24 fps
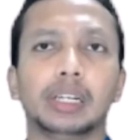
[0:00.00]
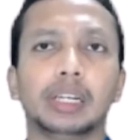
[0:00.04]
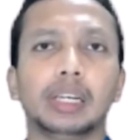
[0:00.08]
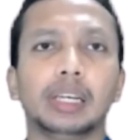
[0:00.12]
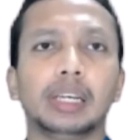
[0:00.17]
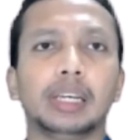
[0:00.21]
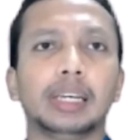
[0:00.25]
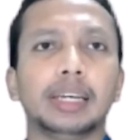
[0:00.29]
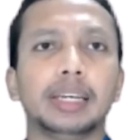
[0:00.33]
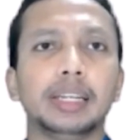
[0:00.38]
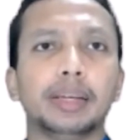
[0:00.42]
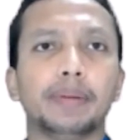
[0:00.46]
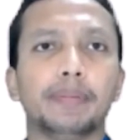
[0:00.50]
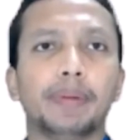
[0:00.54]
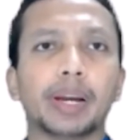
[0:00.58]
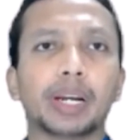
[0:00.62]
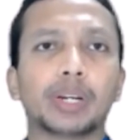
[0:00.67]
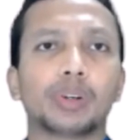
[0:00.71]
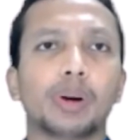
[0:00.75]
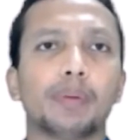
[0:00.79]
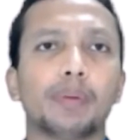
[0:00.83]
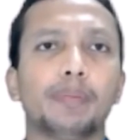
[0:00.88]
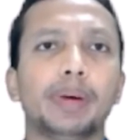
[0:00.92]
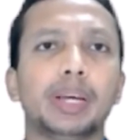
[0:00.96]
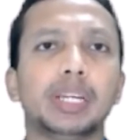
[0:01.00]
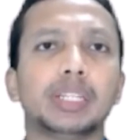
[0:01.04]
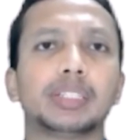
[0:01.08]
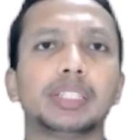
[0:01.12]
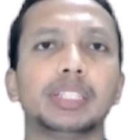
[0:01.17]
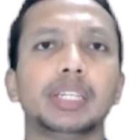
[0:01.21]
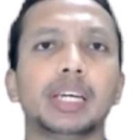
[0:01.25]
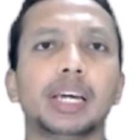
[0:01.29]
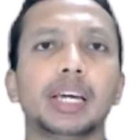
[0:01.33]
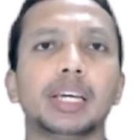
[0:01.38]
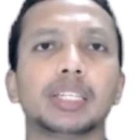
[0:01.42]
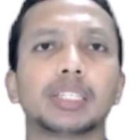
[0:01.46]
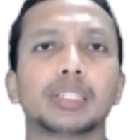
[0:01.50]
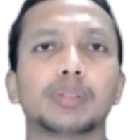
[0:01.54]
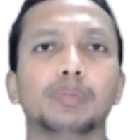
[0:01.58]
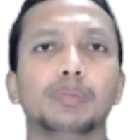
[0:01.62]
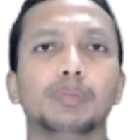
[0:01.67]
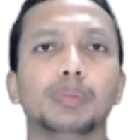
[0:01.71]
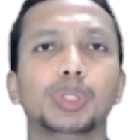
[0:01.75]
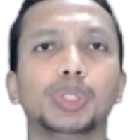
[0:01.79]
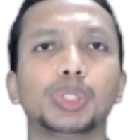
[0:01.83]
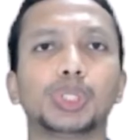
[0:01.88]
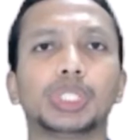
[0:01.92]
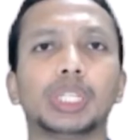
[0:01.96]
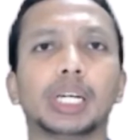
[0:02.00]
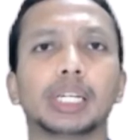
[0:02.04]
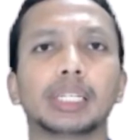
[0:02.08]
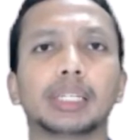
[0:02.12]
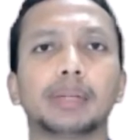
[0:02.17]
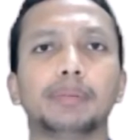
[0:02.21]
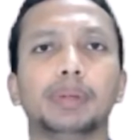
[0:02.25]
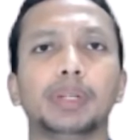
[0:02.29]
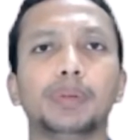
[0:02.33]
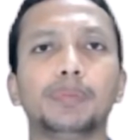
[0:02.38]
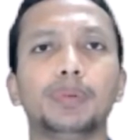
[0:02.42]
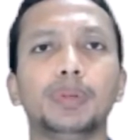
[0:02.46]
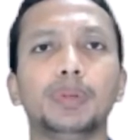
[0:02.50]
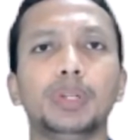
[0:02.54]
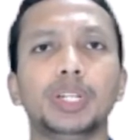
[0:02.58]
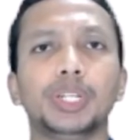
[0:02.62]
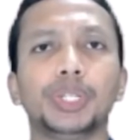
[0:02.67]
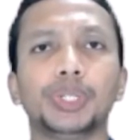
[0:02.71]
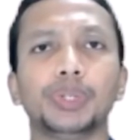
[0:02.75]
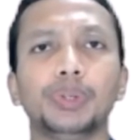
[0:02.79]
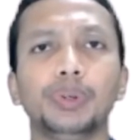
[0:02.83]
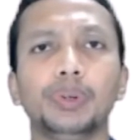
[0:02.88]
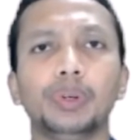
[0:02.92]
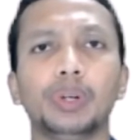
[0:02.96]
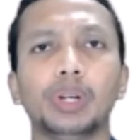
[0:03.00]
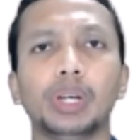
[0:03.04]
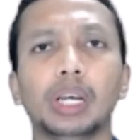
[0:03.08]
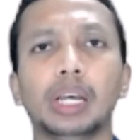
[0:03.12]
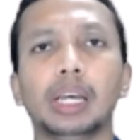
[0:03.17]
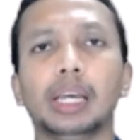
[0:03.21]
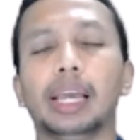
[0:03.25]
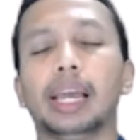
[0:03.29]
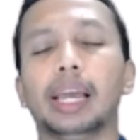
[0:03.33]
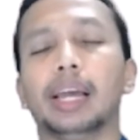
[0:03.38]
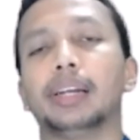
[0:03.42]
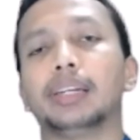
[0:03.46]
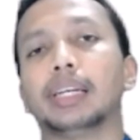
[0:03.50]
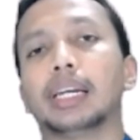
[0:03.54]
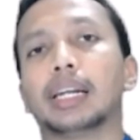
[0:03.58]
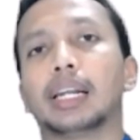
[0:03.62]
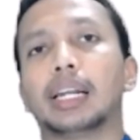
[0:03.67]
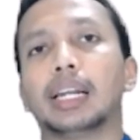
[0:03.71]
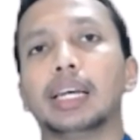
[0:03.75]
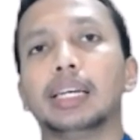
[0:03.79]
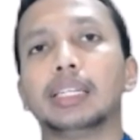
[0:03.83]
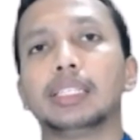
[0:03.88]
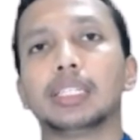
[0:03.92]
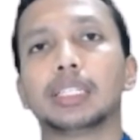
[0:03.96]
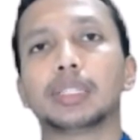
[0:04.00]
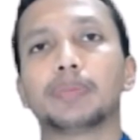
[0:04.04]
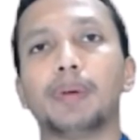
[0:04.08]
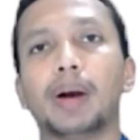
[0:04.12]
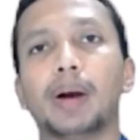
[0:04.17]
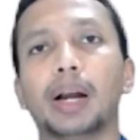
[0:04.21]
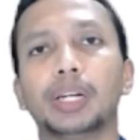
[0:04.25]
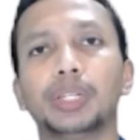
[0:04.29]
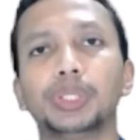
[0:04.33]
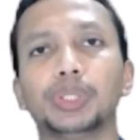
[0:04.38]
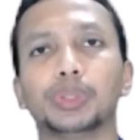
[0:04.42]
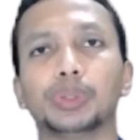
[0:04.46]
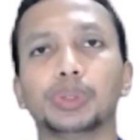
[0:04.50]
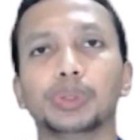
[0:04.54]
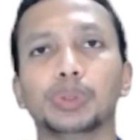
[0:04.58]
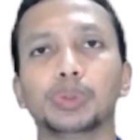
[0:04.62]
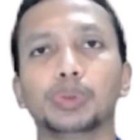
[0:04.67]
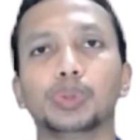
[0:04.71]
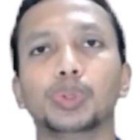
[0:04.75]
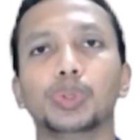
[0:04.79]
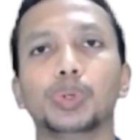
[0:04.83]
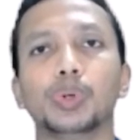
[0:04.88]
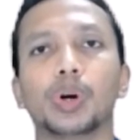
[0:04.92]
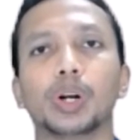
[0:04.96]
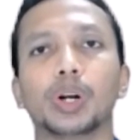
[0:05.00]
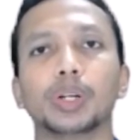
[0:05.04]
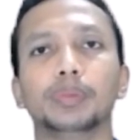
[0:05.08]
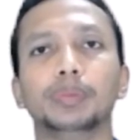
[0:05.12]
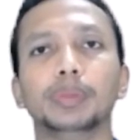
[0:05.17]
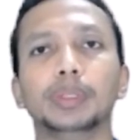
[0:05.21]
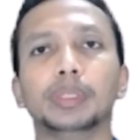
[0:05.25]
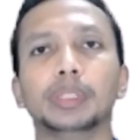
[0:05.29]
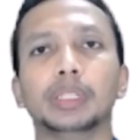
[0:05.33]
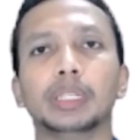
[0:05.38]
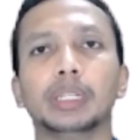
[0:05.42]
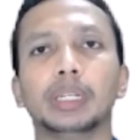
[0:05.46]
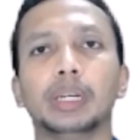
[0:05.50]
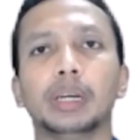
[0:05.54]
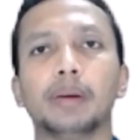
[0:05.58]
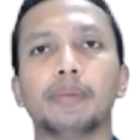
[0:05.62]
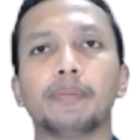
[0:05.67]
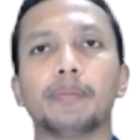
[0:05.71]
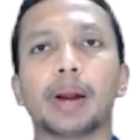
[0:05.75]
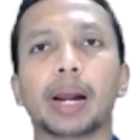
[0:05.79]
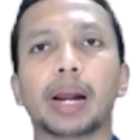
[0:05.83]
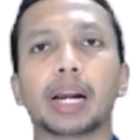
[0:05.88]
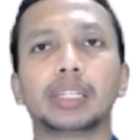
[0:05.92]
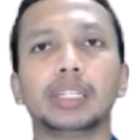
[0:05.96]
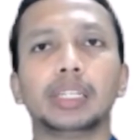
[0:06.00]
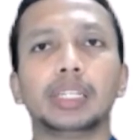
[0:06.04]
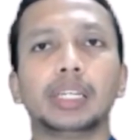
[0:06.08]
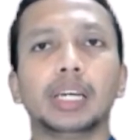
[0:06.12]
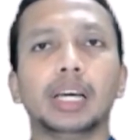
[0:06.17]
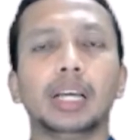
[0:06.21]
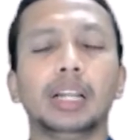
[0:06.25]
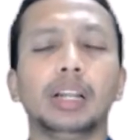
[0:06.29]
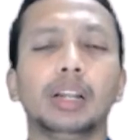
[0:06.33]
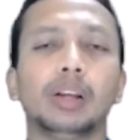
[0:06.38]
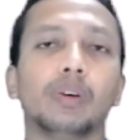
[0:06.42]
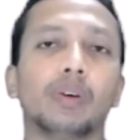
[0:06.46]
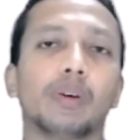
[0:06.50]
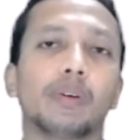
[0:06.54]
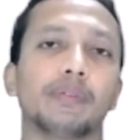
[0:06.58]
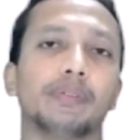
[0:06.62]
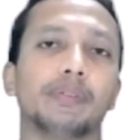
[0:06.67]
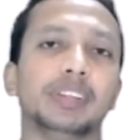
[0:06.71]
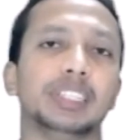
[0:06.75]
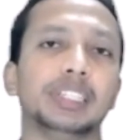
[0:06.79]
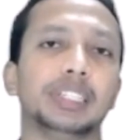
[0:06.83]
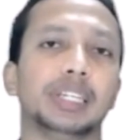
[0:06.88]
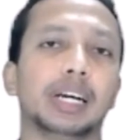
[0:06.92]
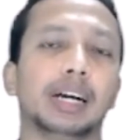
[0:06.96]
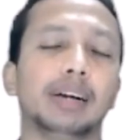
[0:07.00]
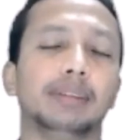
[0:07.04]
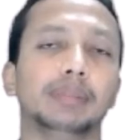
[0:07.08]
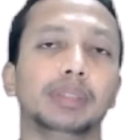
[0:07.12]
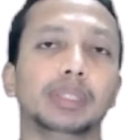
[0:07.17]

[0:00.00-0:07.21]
in a vector-based GIS, most data manipulation and analysis function would not be practical or feasible.